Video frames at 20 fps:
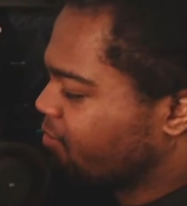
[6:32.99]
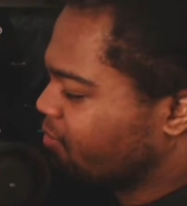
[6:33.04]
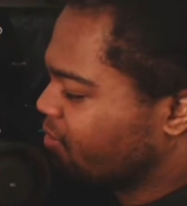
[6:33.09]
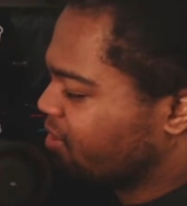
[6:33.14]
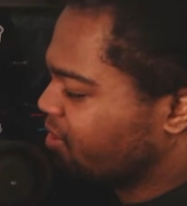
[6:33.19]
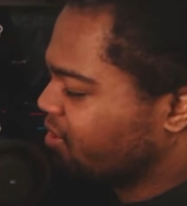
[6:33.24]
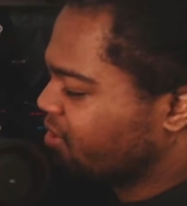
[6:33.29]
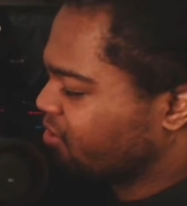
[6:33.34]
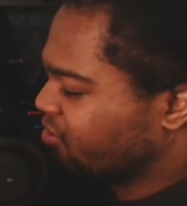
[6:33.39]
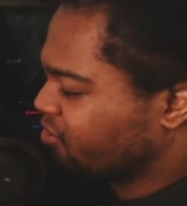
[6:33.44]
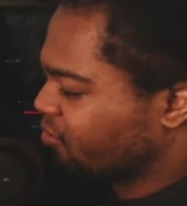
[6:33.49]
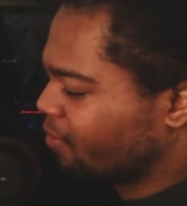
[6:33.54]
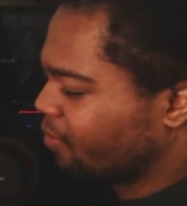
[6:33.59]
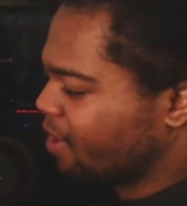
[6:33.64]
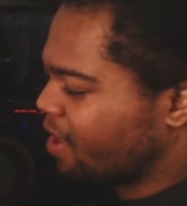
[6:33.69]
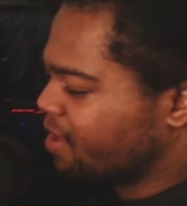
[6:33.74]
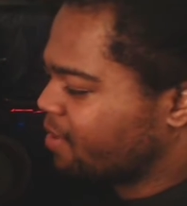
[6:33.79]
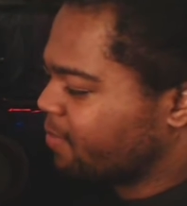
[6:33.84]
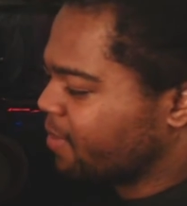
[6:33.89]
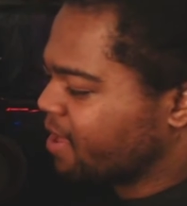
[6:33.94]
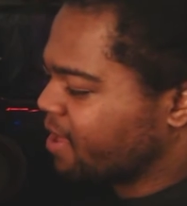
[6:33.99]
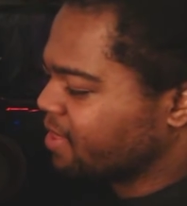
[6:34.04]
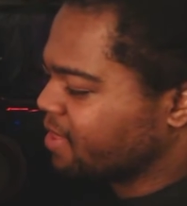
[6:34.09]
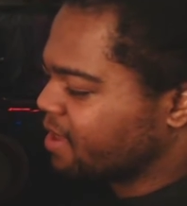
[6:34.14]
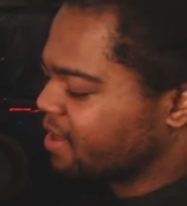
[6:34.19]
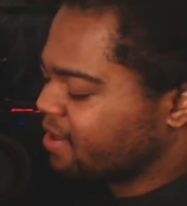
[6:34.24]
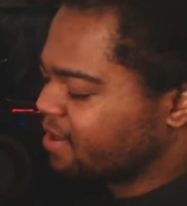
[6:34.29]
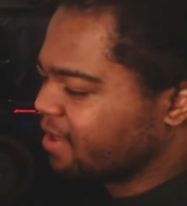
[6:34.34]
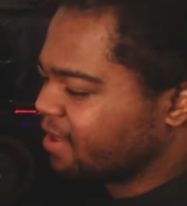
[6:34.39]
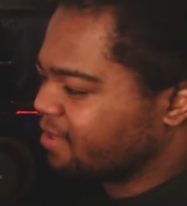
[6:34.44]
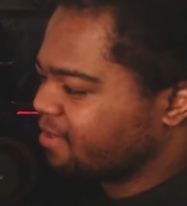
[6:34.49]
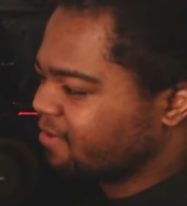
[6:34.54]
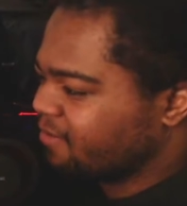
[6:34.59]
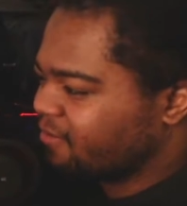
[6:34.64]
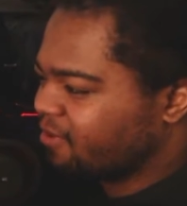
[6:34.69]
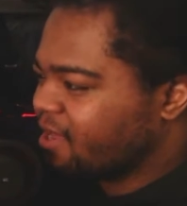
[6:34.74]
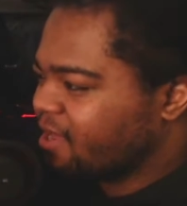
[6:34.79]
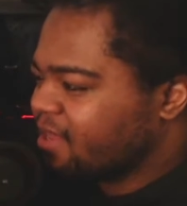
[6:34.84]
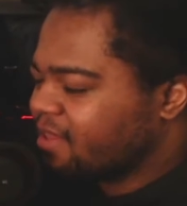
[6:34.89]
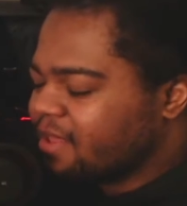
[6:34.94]
when you're surrounded by a lot of
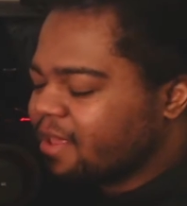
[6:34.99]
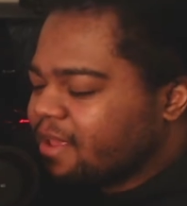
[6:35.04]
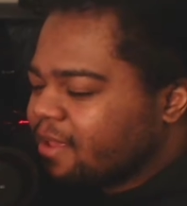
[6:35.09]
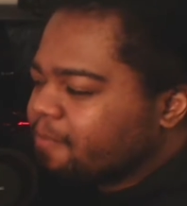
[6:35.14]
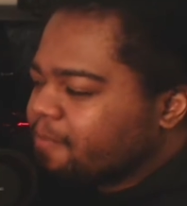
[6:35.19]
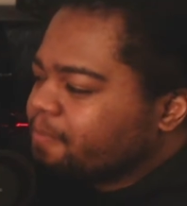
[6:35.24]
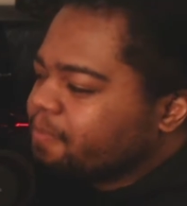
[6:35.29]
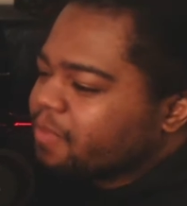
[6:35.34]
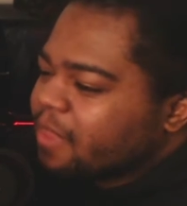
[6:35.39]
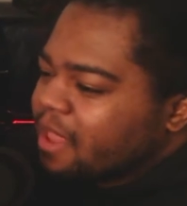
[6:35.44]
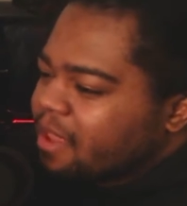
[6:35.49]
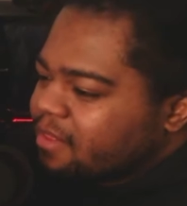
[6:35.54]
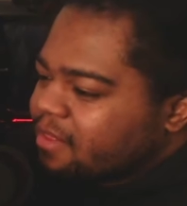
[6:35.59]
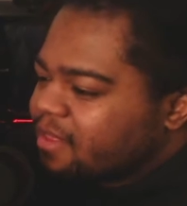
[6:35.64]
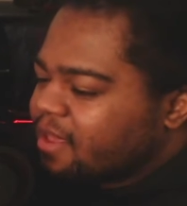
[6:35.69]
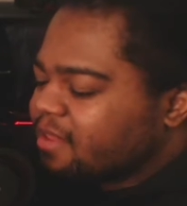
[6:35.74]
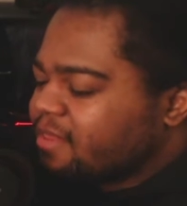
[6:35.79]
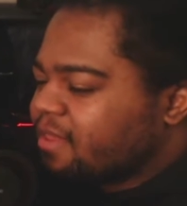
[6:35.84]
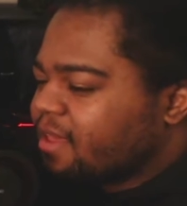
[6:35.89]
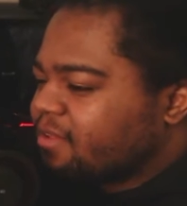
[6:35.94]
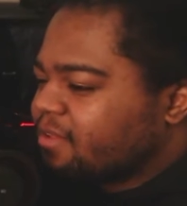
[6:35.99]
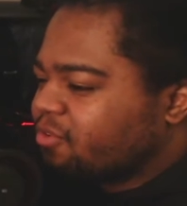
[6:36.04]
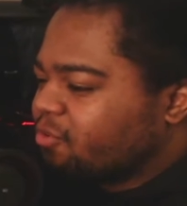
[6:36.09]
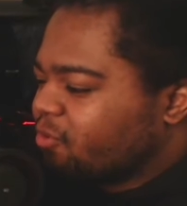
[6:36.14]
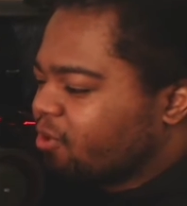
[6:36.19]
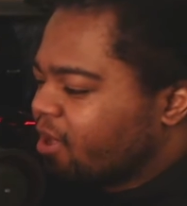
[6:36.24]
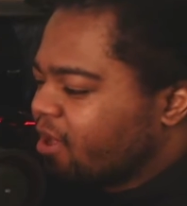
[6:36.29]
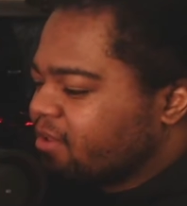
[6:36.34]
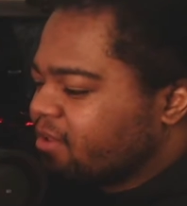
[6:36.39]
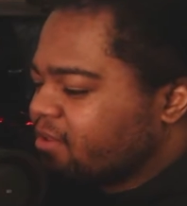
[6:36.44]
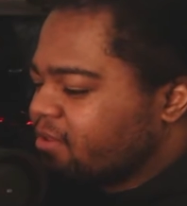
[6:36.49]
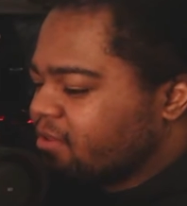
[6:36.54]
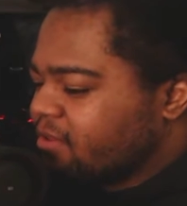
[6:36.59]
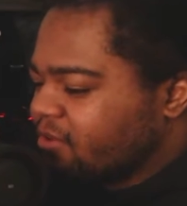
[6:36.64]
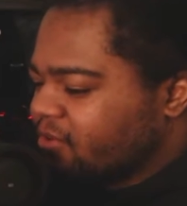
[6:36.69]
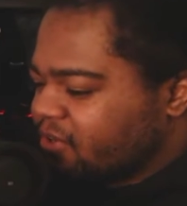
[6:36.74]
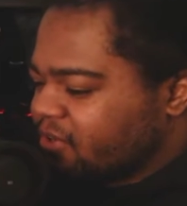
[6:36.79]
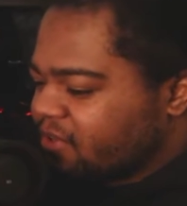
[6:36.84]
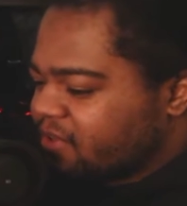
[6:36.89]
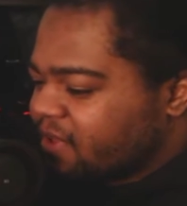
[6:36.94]
negativity. And that's what I
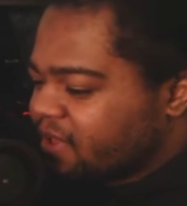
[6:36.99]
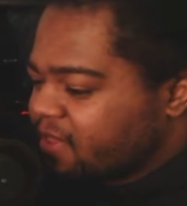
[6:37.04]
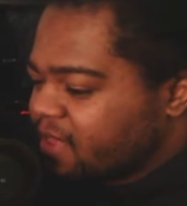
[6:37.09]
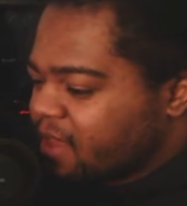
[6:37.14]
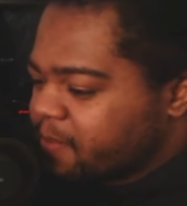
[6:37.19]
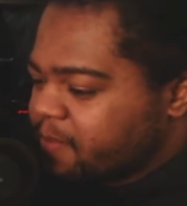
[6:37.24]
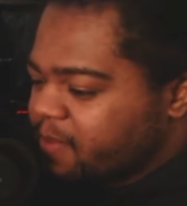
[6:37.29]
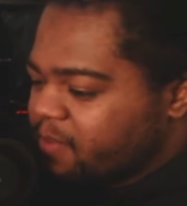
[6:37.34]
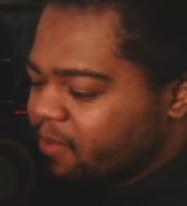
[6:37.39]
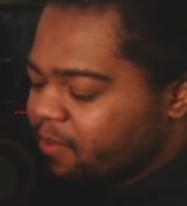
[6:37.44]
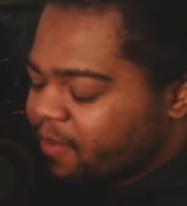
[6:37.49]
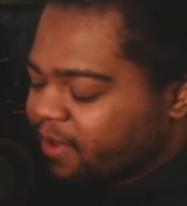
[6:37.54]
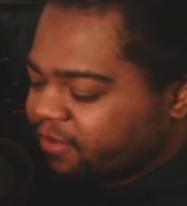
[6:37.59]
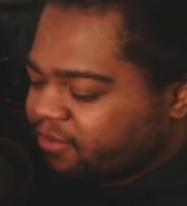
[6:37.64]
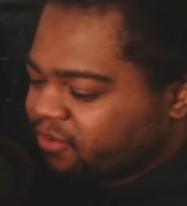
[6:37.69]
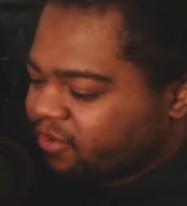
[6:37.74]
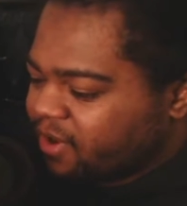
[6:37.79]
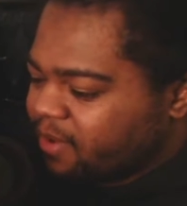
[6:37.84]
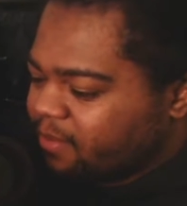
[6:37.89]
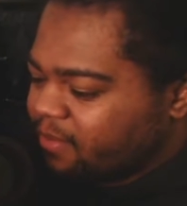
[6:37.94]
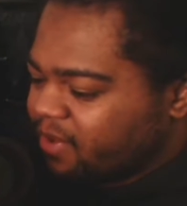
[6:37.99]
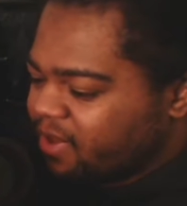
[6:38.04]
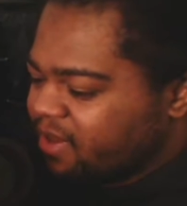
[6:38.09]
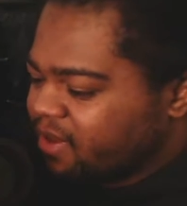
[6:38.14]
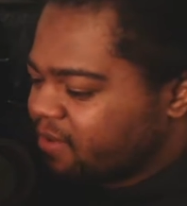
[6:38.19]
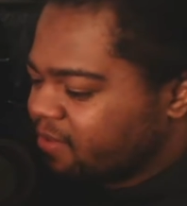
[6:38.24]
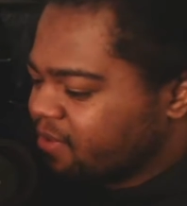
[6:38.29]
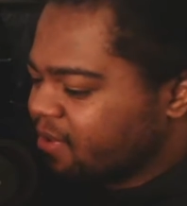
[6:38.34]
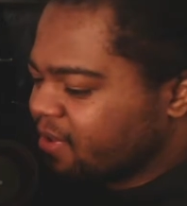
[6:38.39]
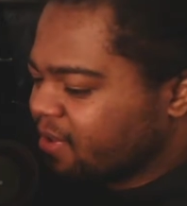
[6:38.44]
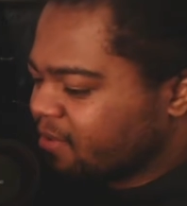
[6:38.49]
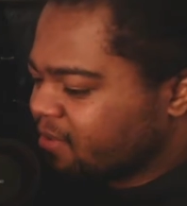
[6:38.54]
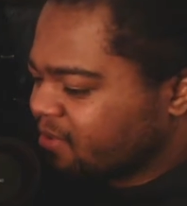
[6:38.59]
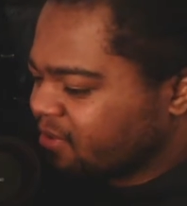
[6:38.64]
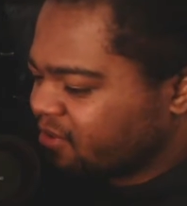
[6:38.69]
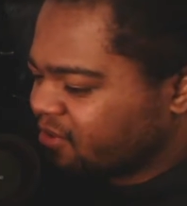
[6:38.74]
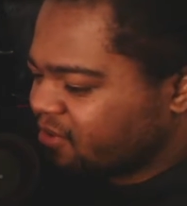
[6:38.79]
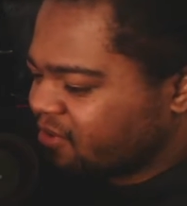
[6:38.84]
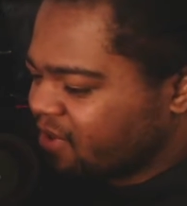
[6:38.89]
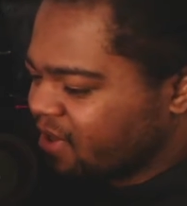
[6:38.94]
usually tell a lot of people in my stream. You know, when you come
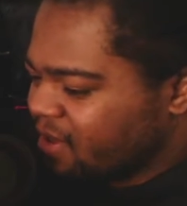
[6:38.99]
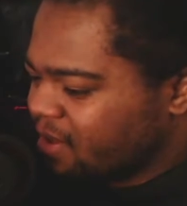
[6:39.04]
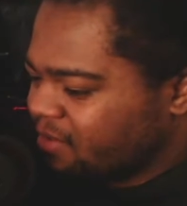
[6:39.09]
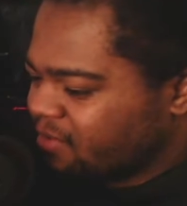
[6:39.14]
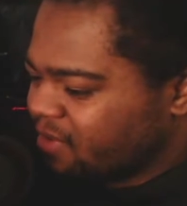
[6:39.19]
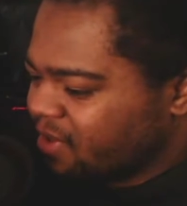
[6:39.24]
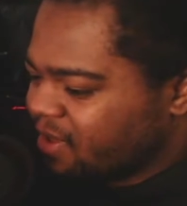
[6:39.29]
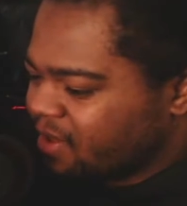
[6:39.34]
to the streams,